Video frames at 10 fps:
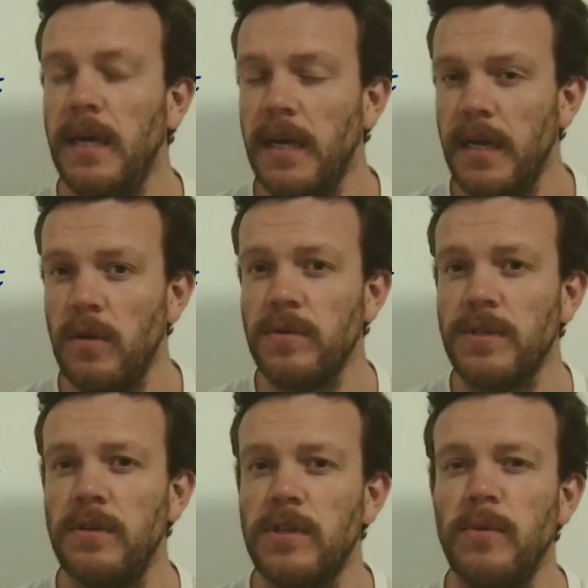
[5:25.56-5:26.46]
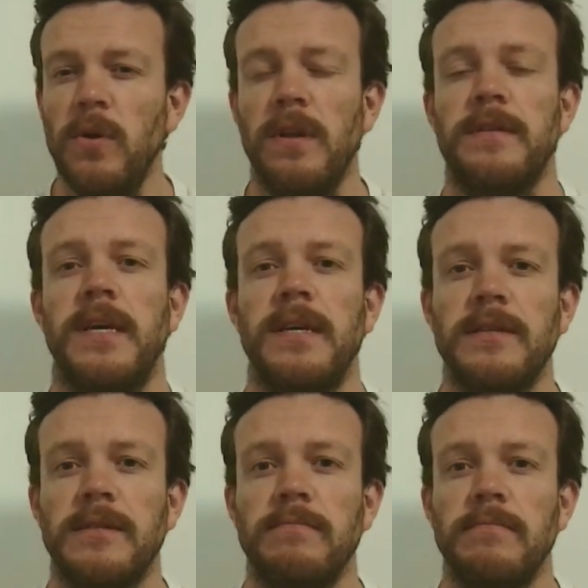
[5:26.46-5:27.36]
and also smaller
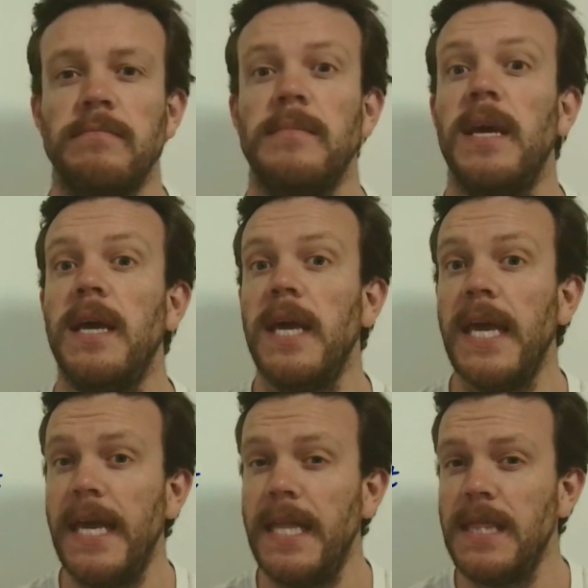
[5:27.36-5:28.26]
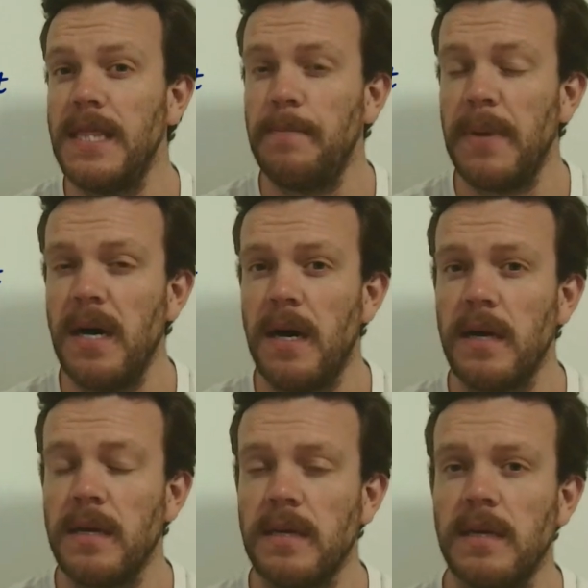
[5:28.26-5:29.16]
things, in the
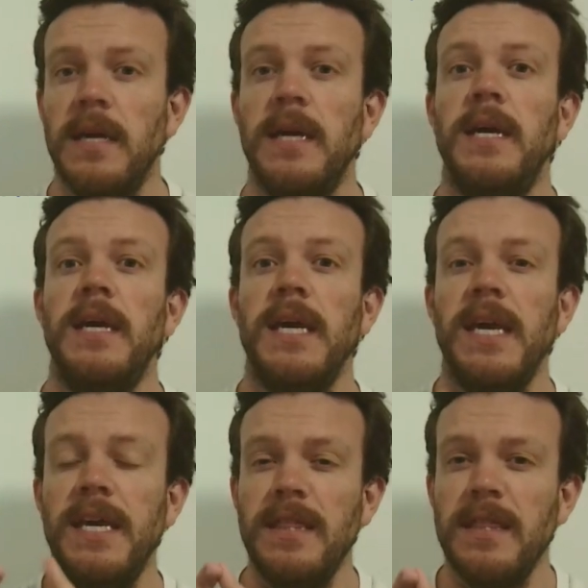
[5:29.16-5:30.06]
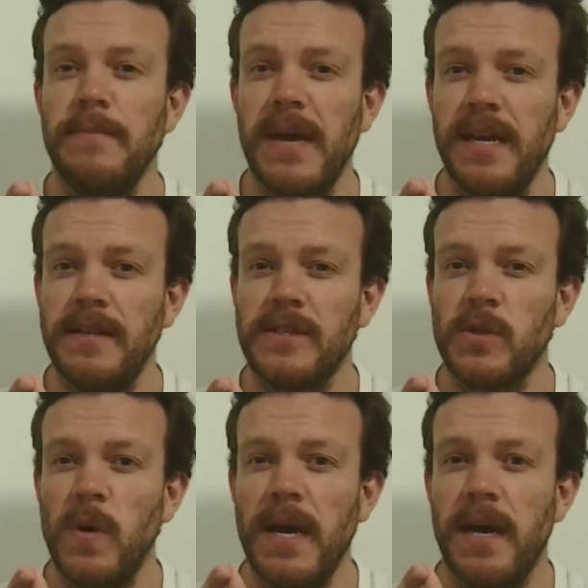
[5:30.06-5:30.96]
park, in the main
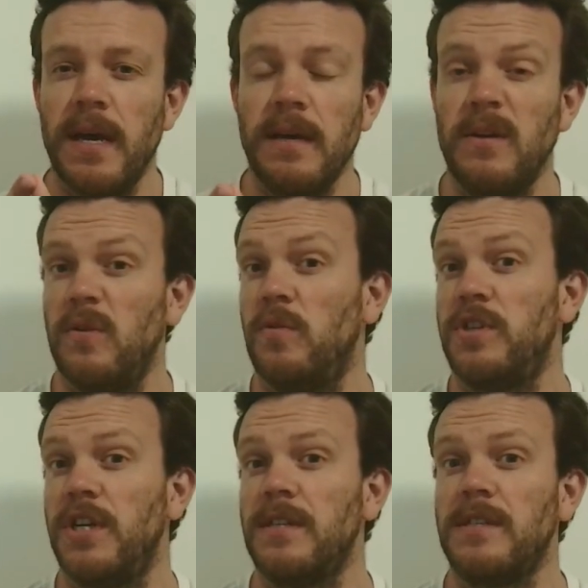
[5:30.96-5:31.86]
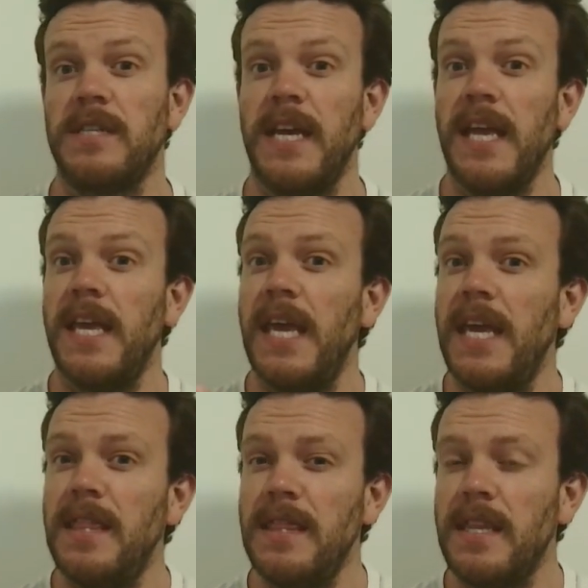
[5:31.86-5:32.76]
square, or just
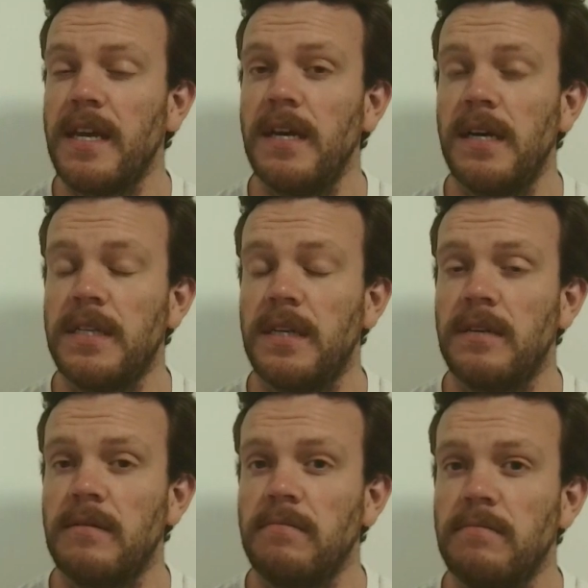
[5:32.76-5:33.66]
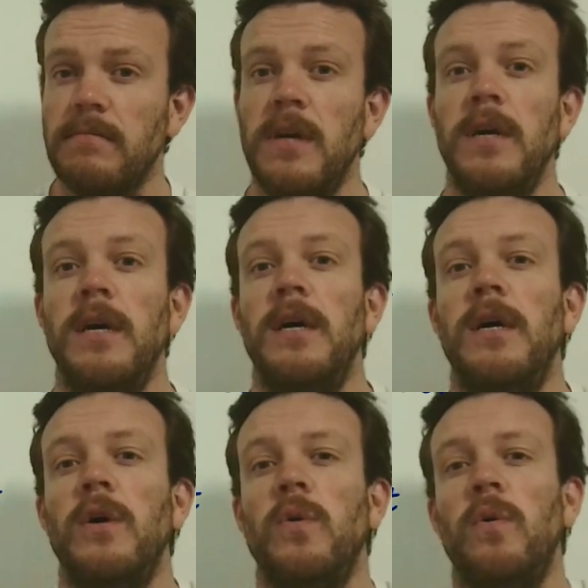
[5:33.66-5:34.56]
in the garden.
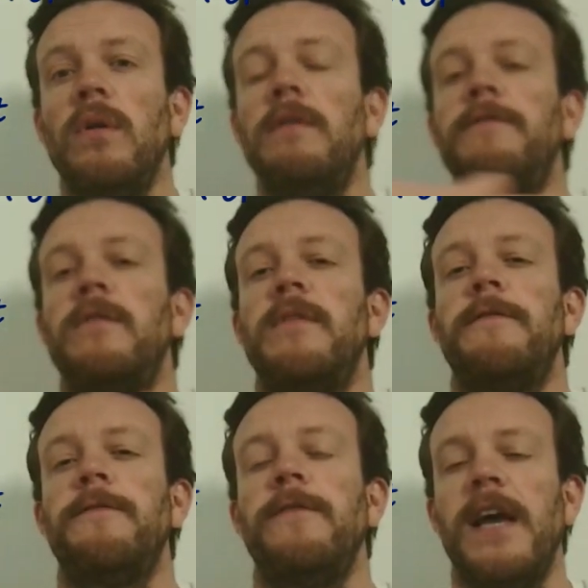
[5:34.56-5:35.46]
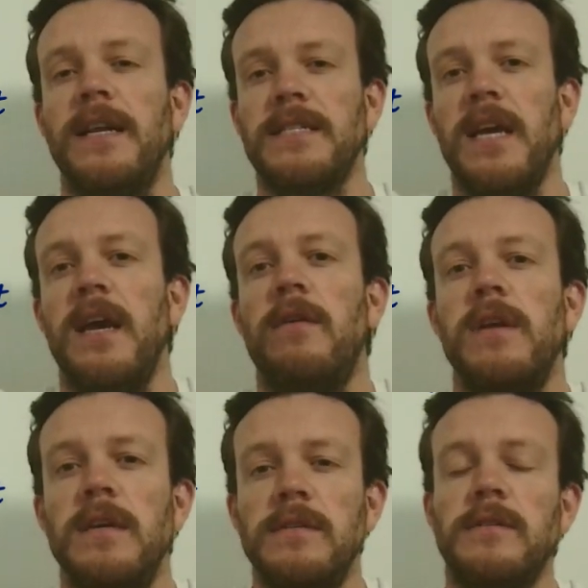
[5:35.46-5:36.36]
All of them are flat
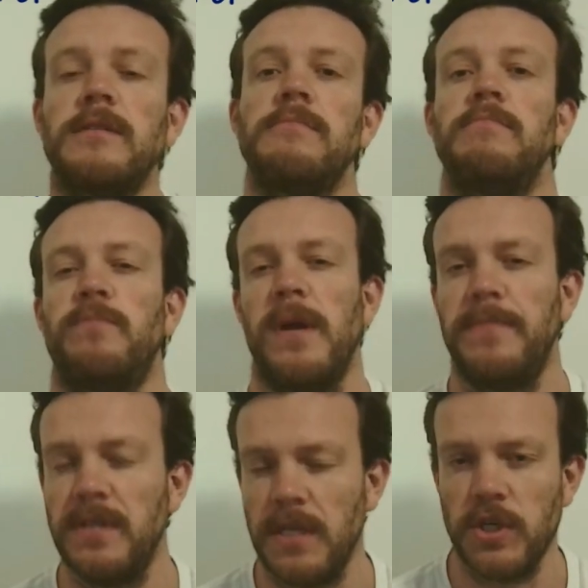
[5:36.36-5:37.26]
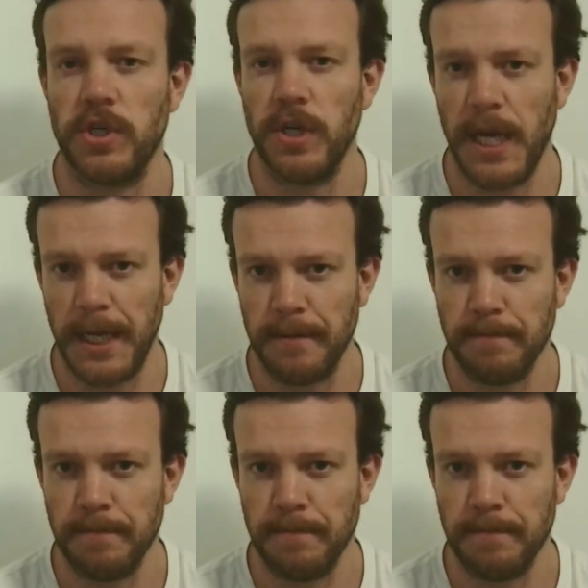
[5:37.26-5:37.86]
areas, preposition in.